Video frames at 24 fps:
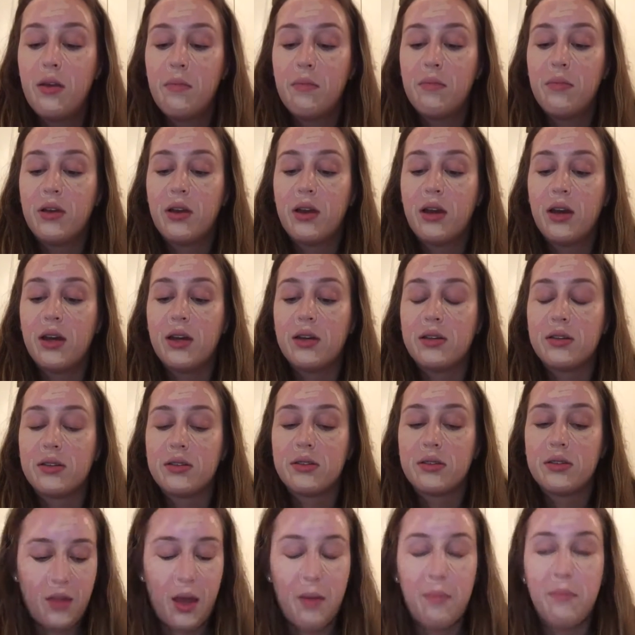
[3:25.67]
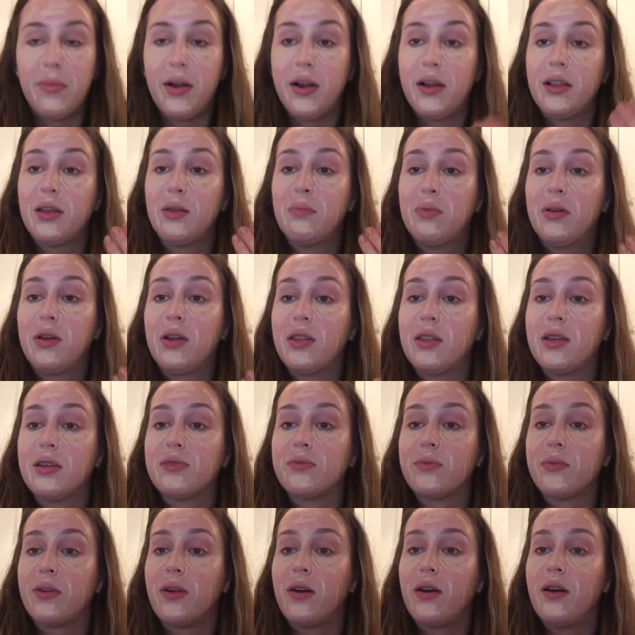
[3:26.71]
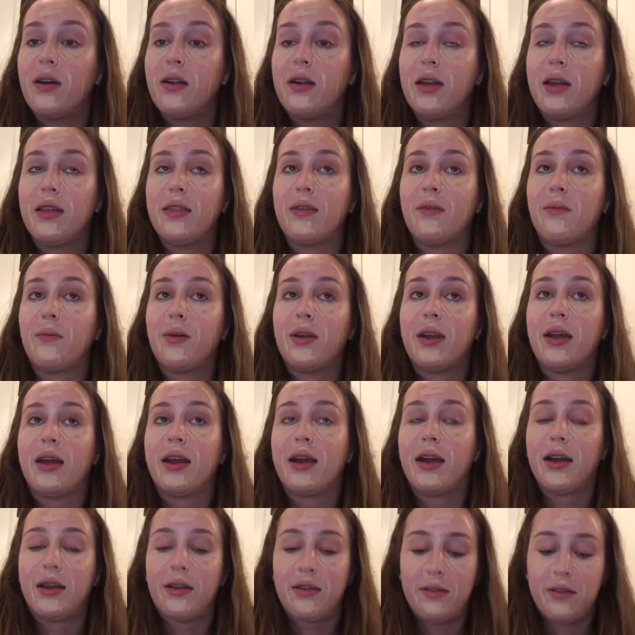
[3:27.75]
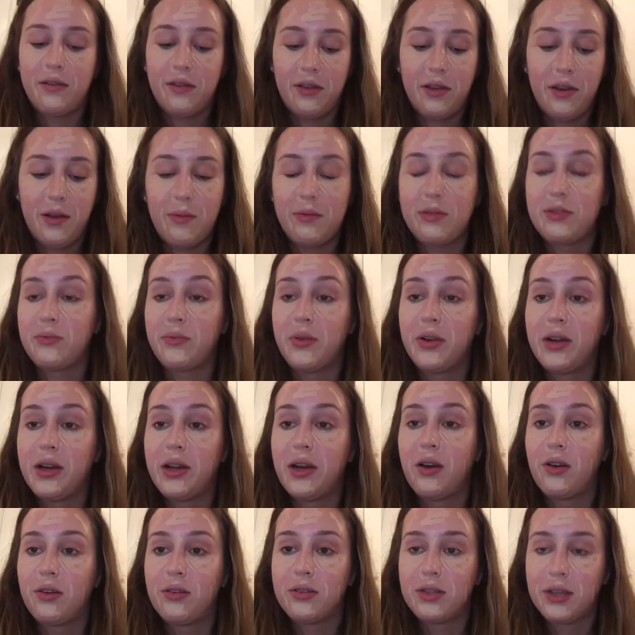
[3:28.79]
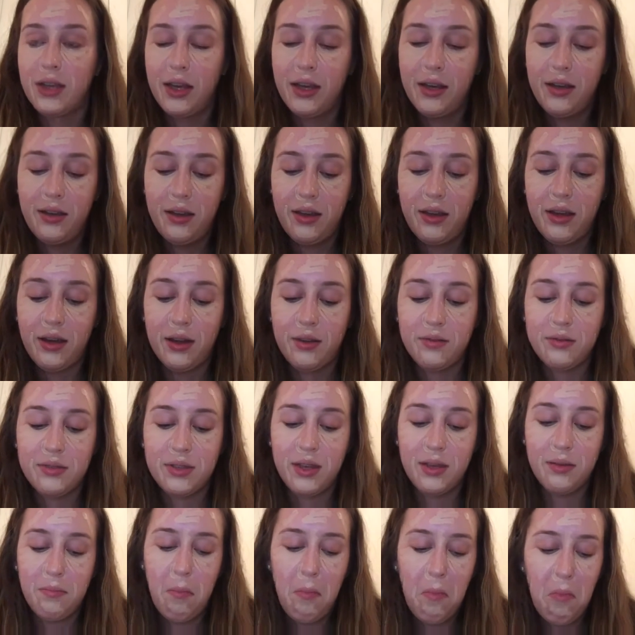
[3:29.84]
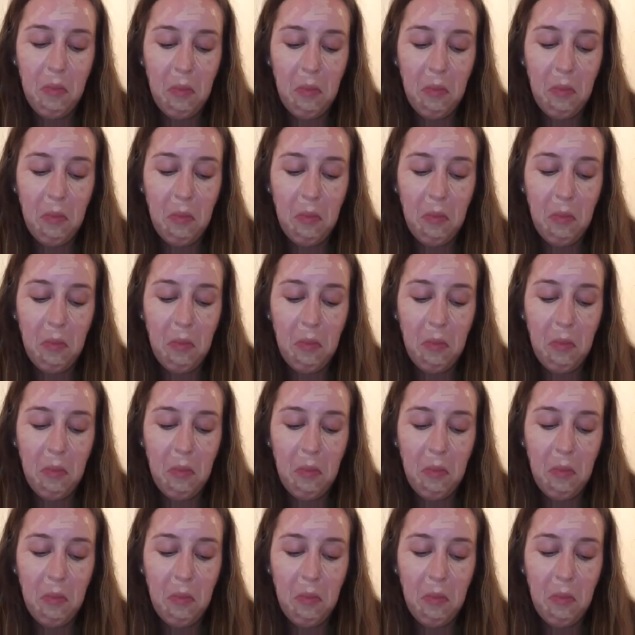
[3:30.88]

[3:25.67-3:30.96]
because I'm barely putting this one on, and the one I had earlier I was wearing it all day, and I was like,